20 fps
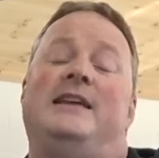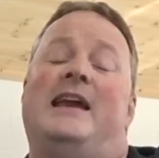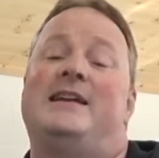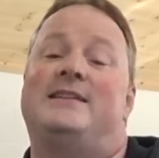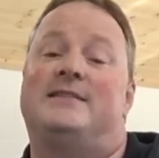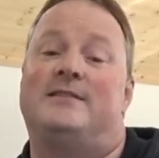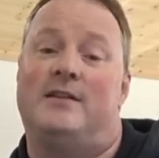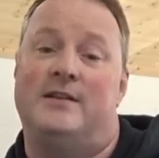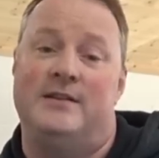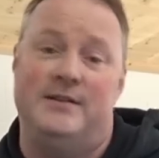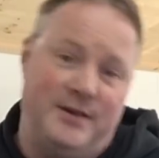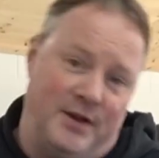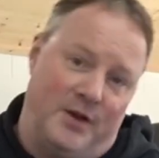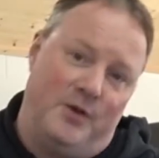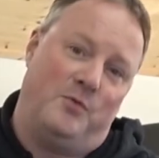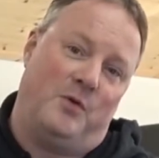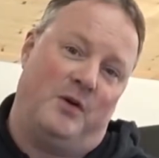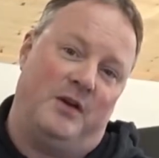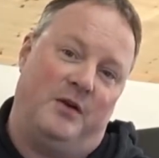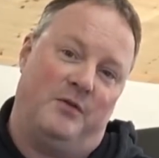yes, I know
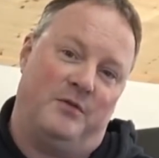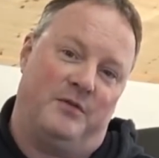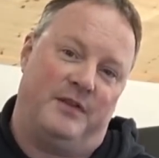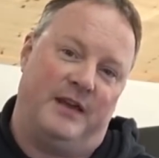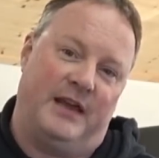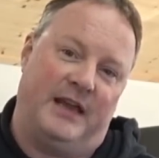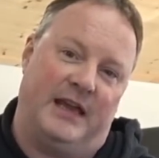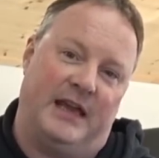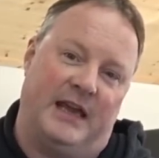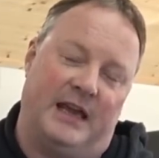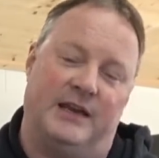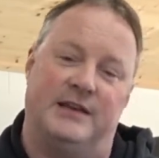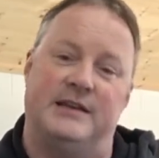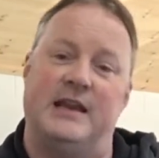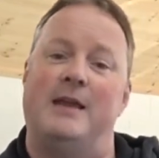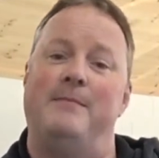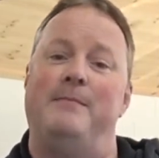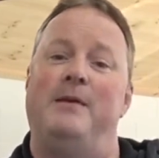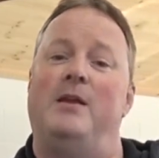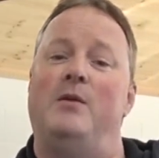what you're thinking.
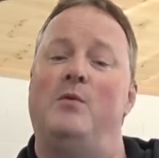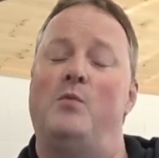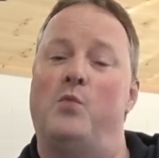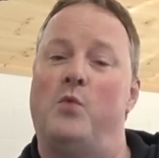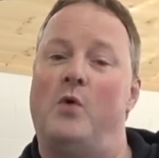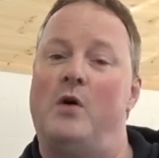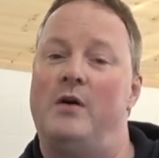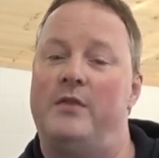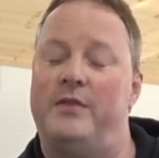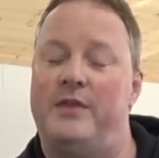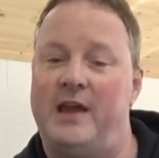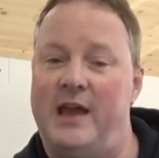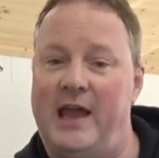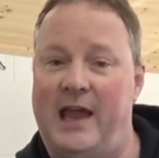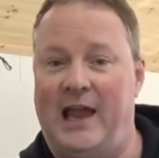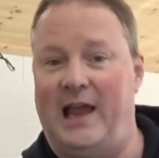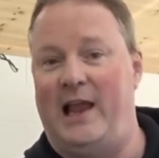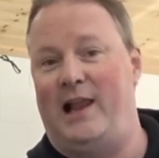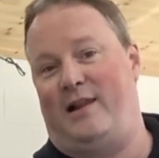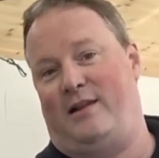Damien, what the
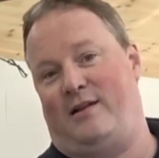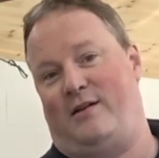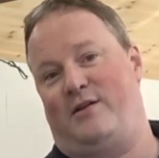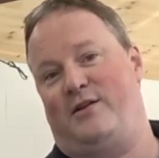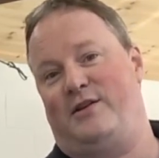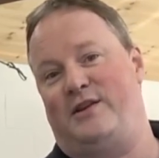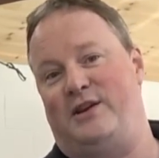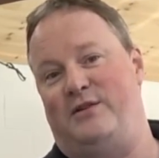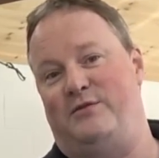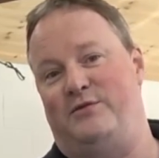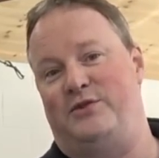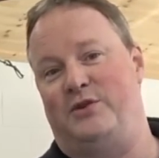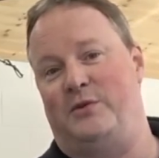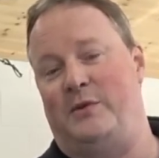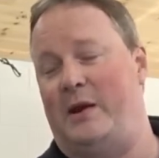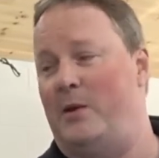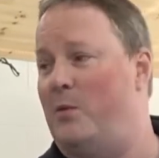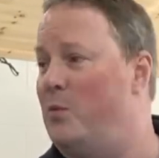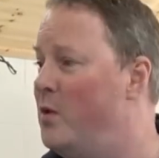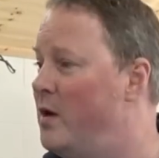hell are you
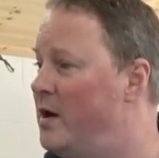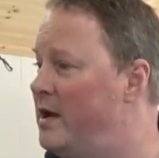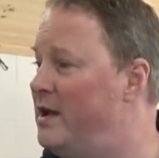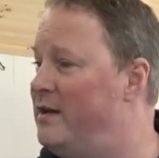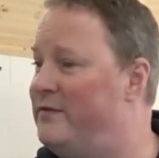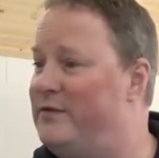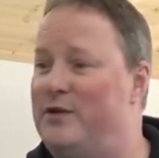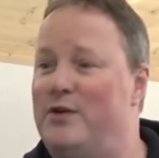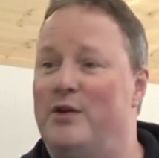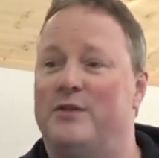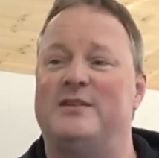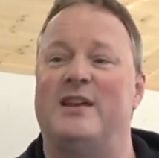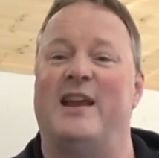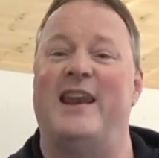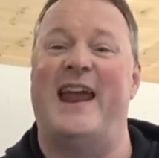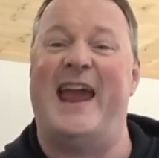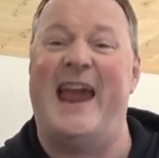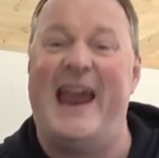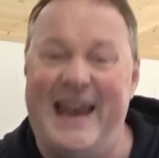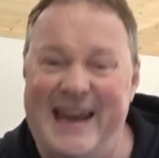doing? Why have you not
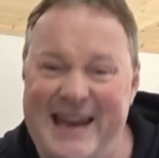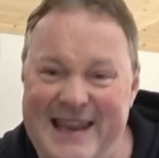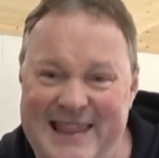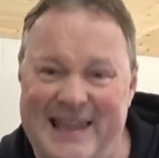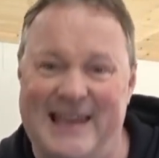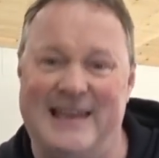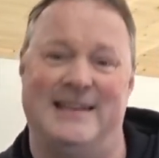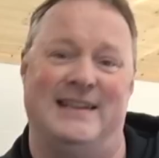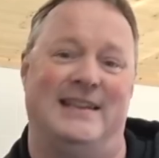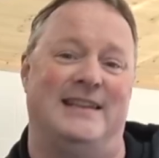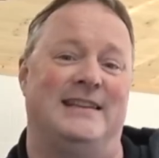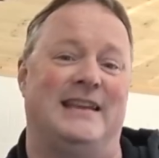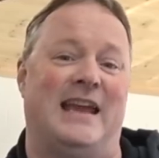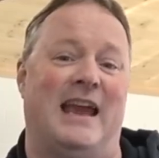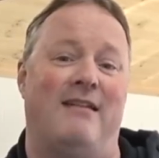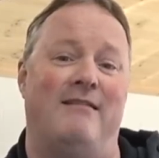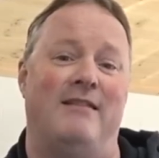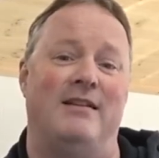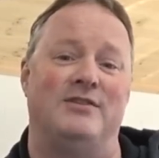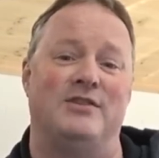done anything to this
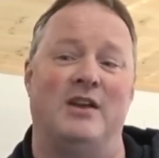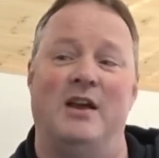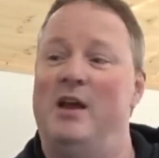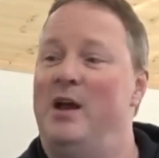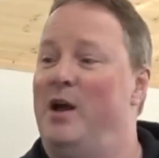garage?